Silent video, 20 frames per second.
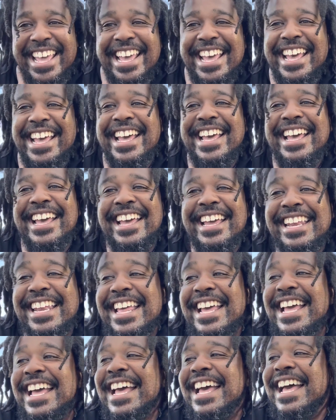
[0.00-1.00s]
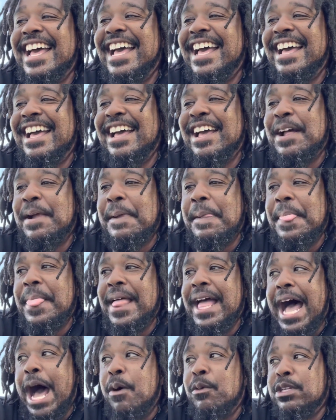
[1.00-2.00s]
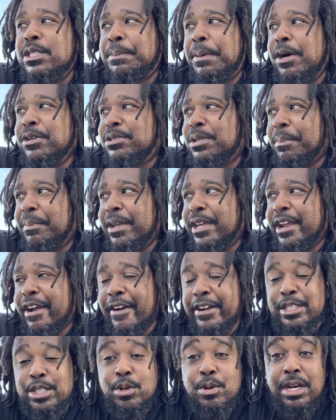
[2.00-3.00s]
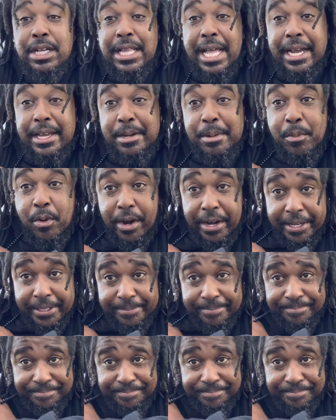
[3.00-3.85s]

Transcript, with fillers: and I was supposed to be there at two o'clock in the morning.